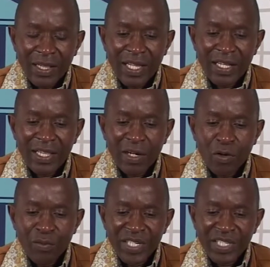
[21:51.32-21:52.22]
Then the
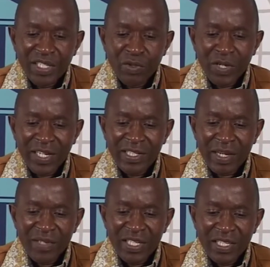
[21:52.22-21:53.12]
committees will
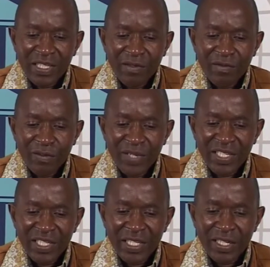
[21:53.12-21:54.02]
examine this
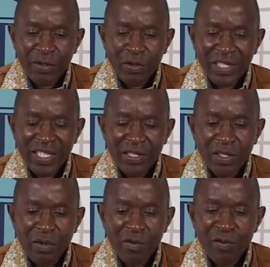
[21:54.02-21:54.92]
information in the
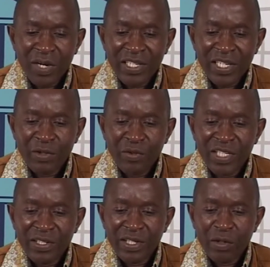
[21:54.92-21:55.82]
context of what the
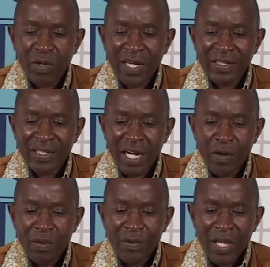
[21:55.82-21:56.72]
unit requires
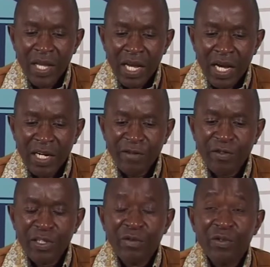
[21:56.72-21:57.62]
now and
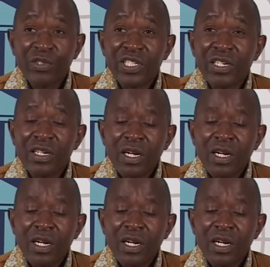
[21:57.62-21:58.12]
for the future,